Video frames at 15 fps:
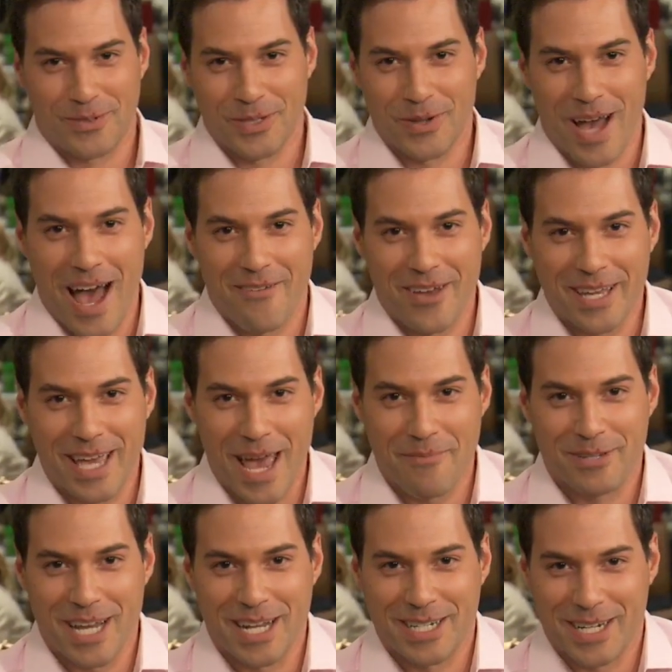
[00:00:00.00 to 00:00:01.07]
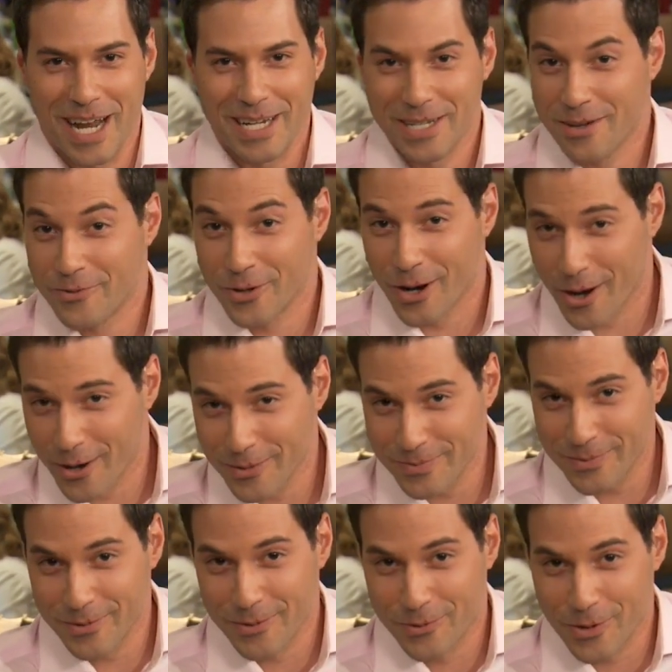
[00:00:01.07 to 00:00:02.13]
do you have a game-changing idea of your
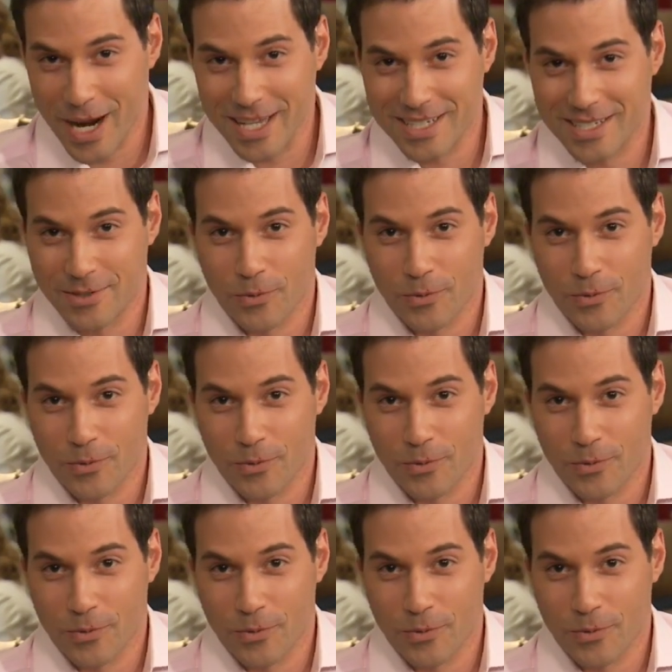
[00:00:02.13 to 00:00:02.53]
own? Well, Verizon is